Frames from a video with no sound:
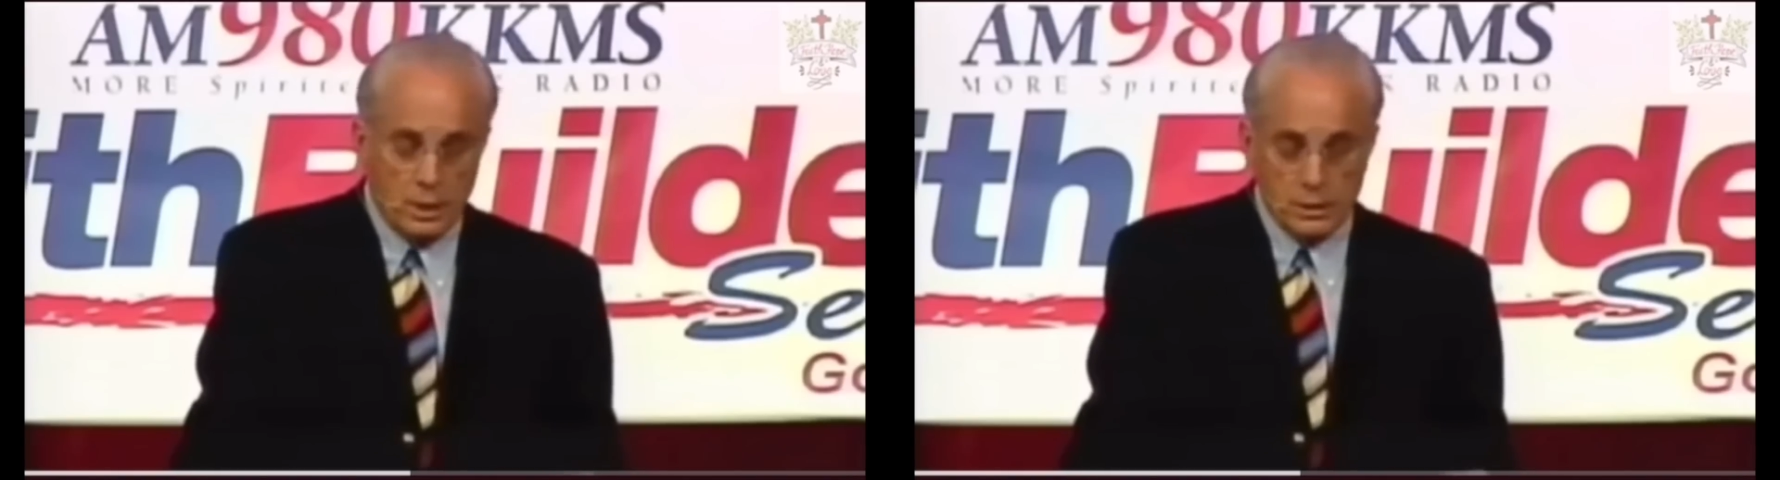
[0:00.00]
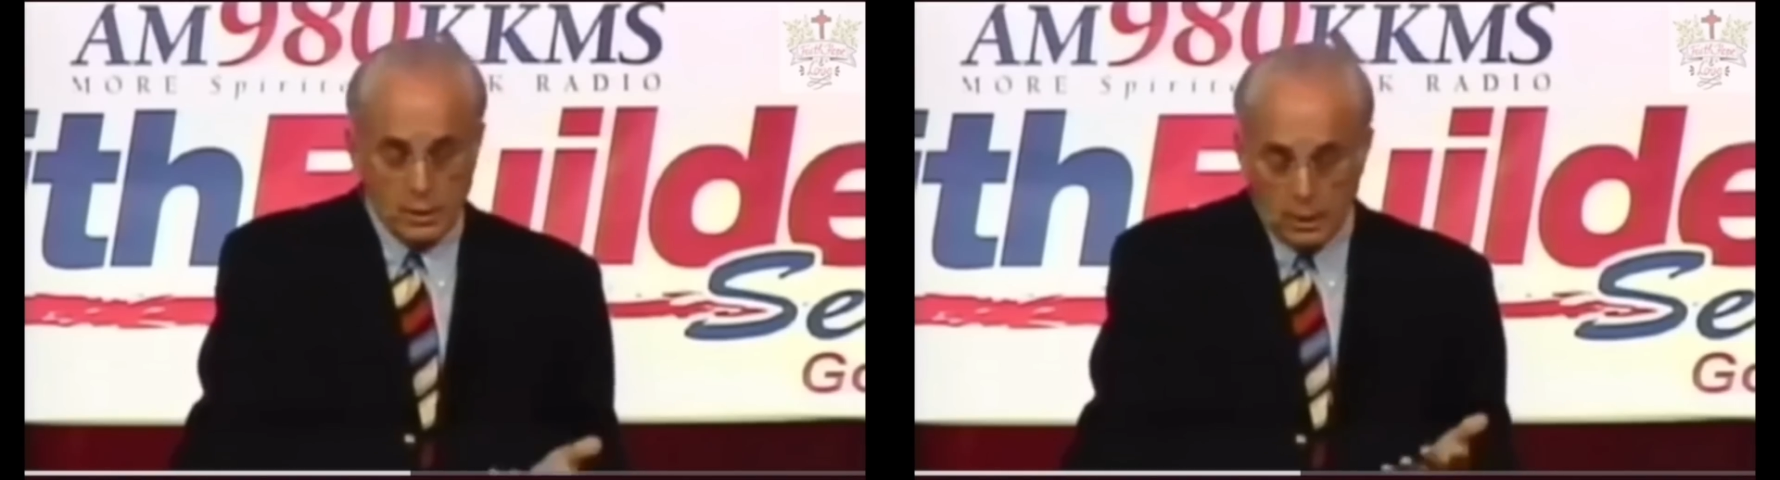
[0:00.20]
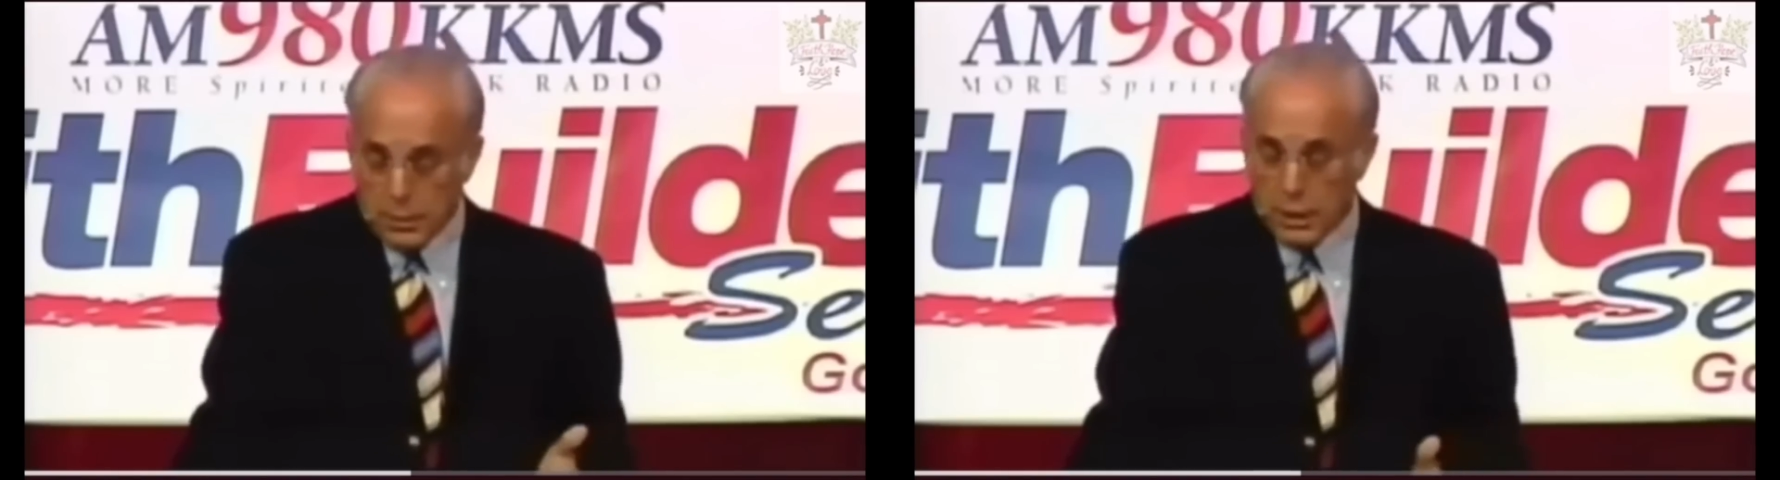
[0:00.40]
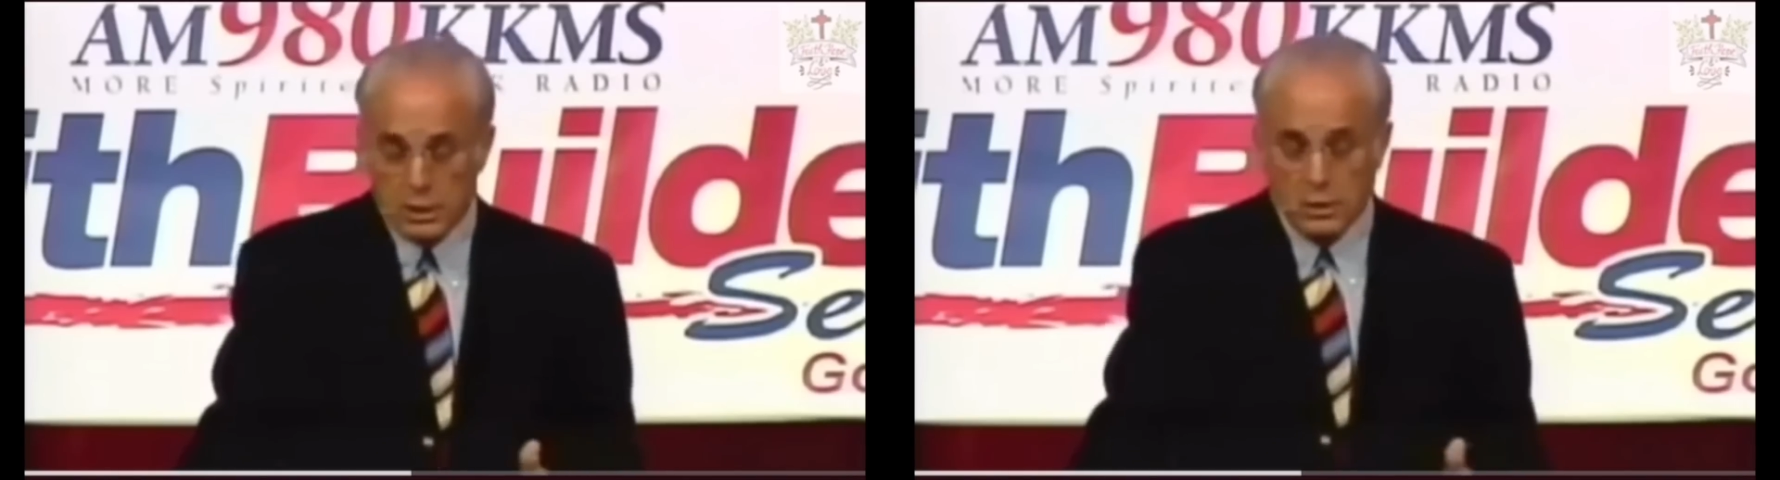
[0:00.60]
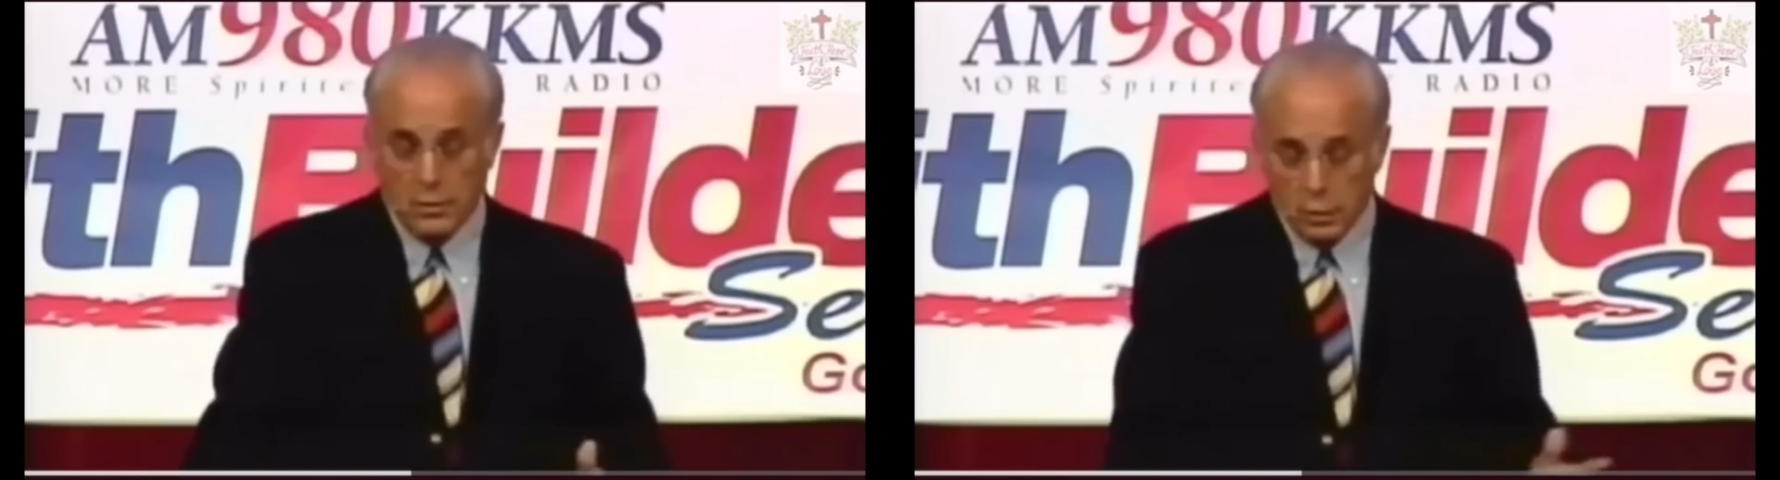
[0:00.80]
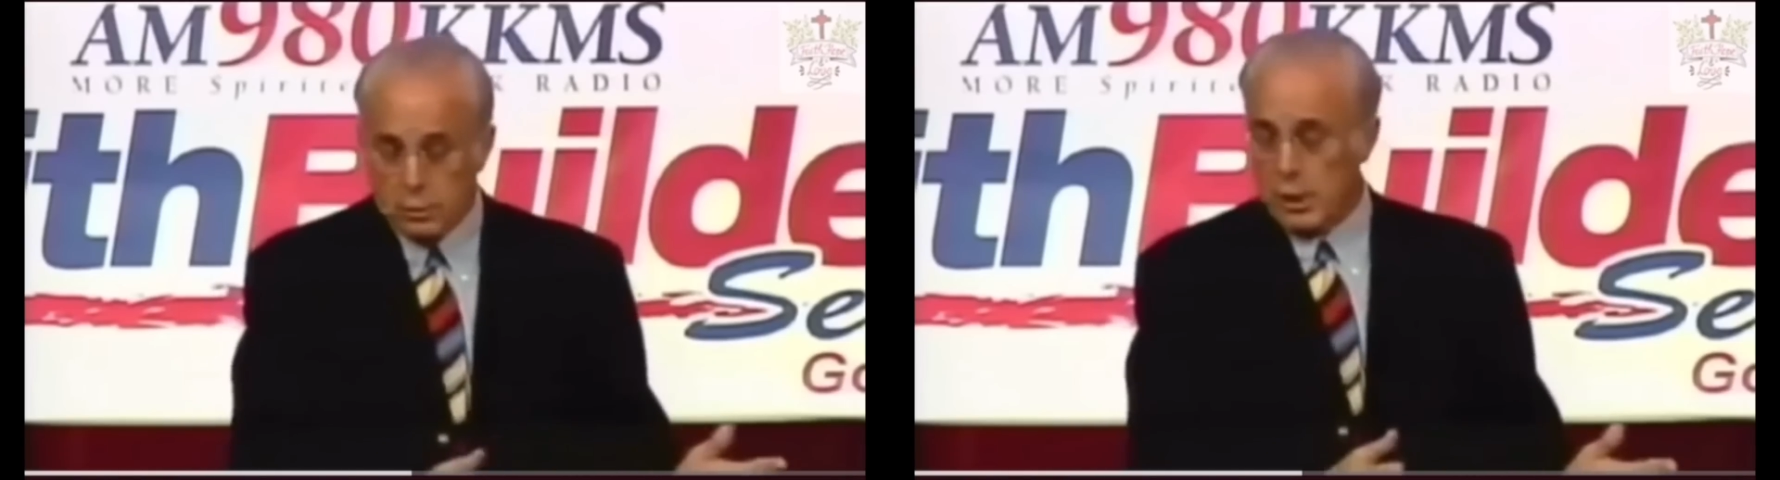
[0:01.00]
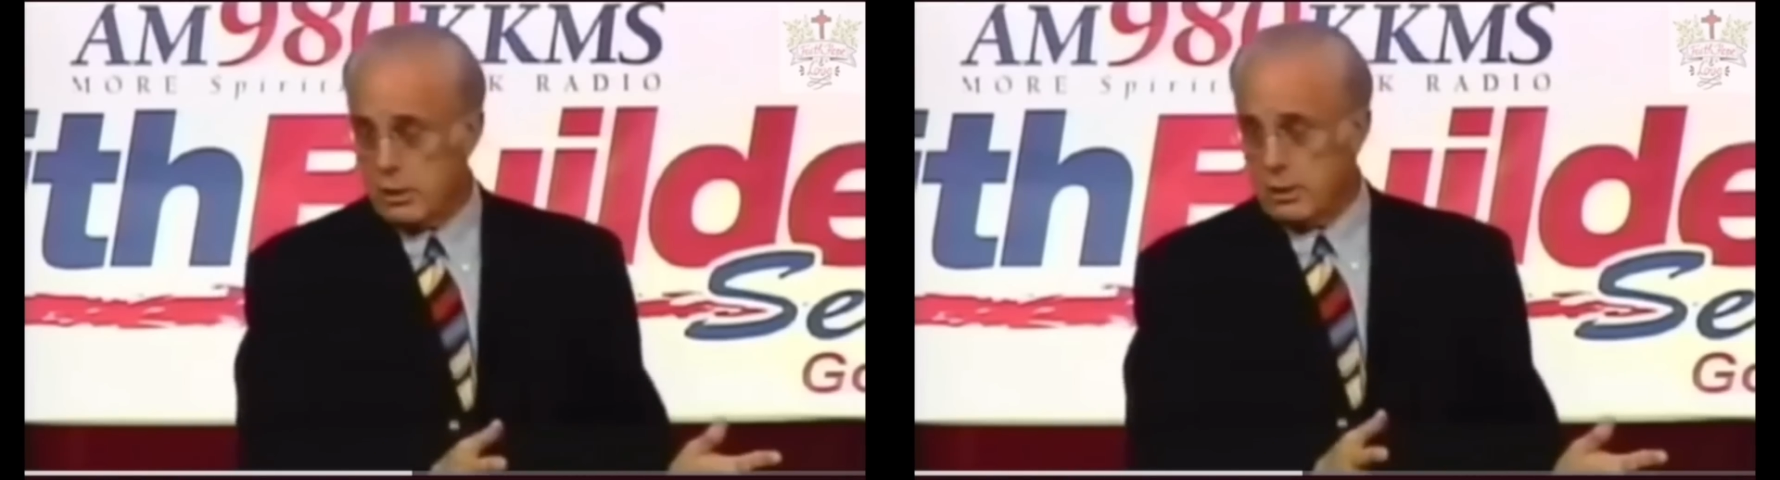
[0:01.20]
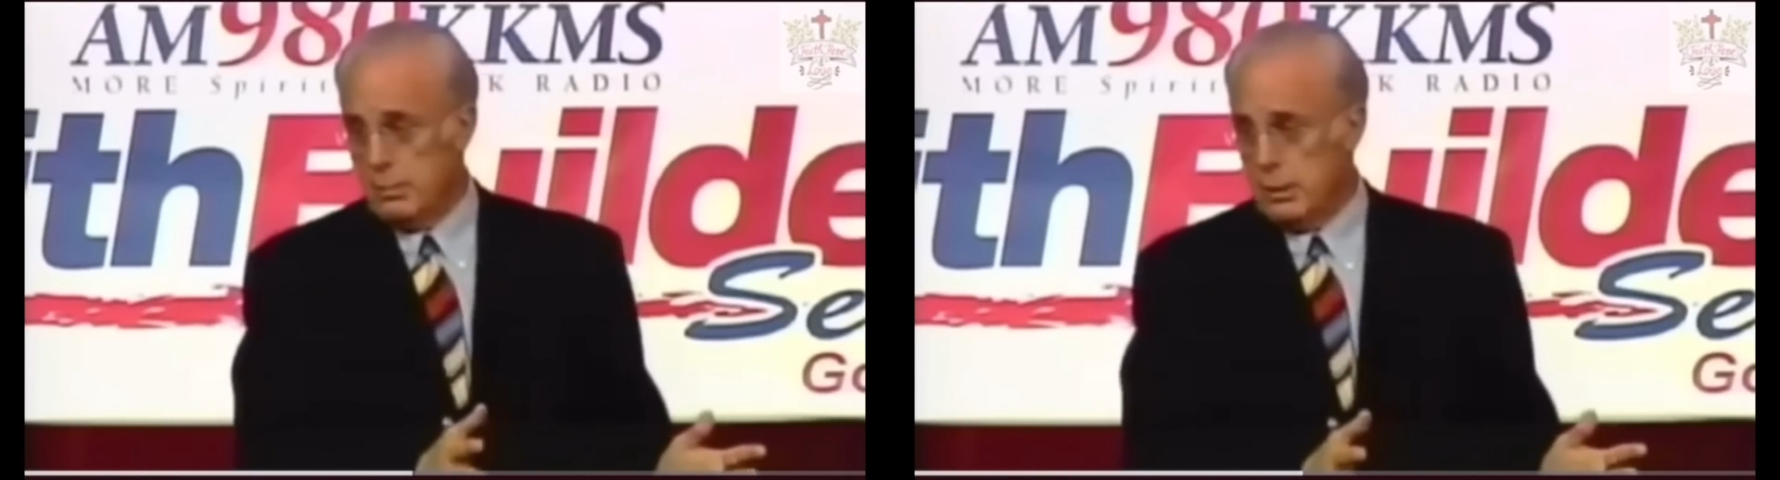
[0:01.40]
The same thing is in the New
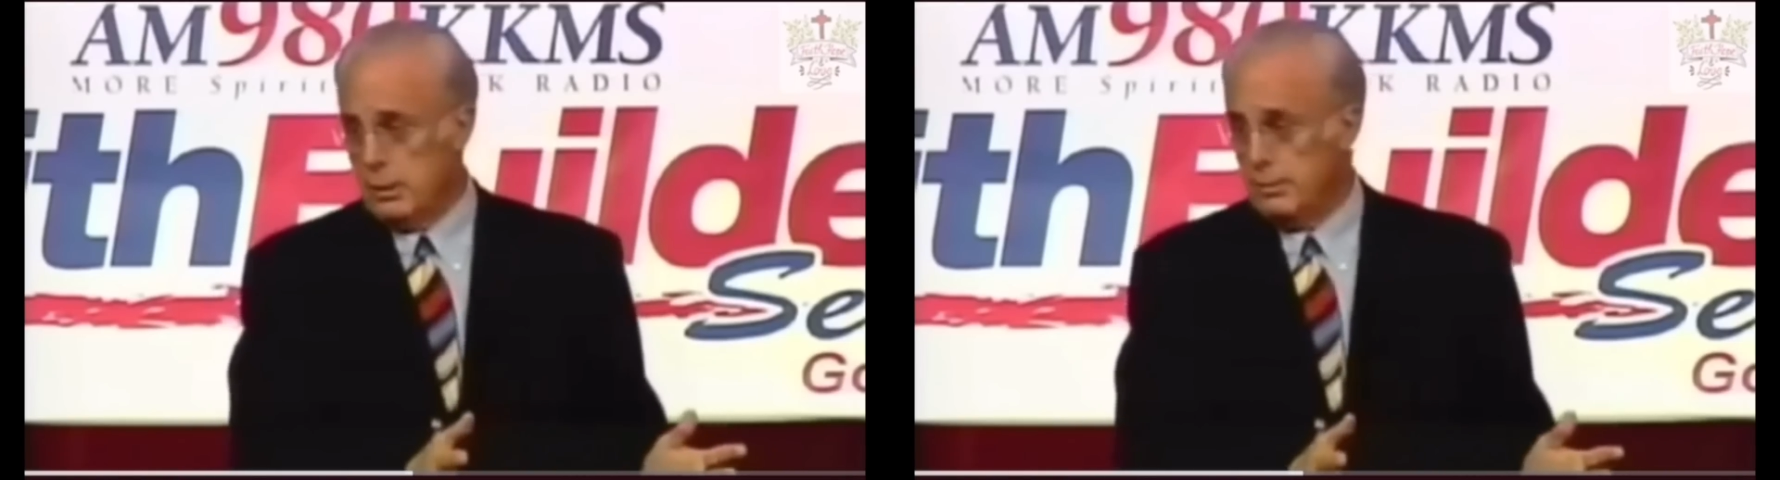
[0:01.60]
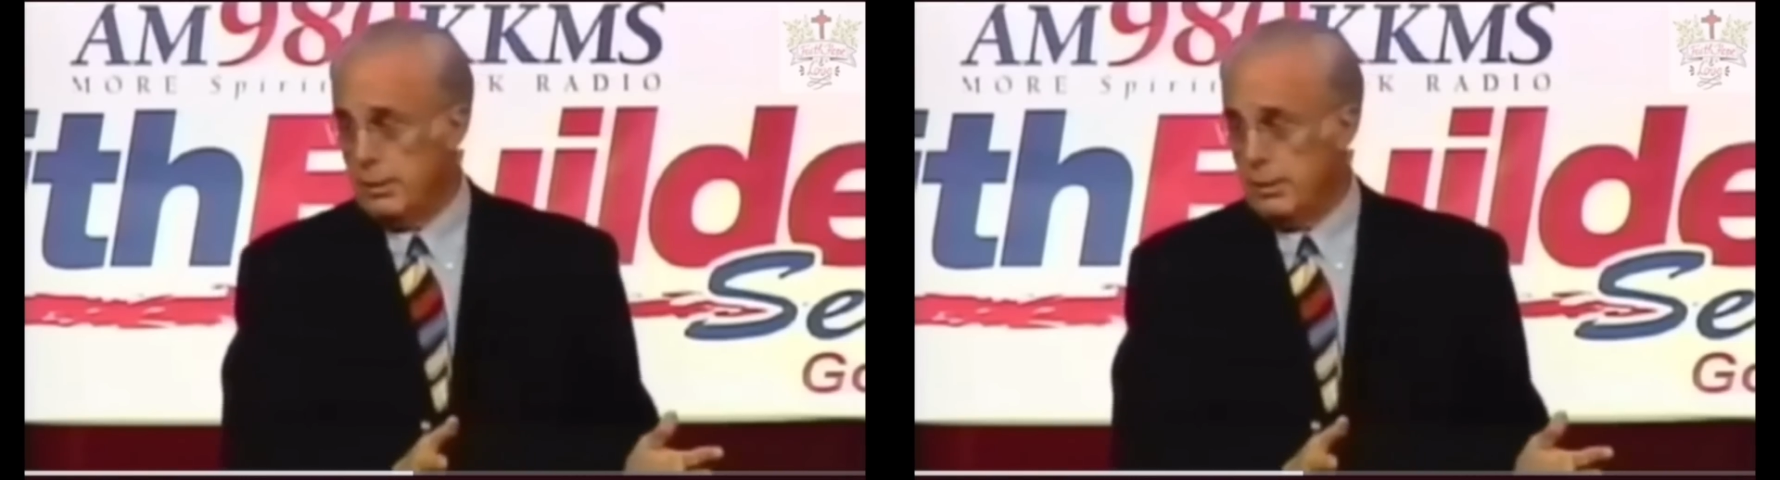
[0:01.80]
Testament.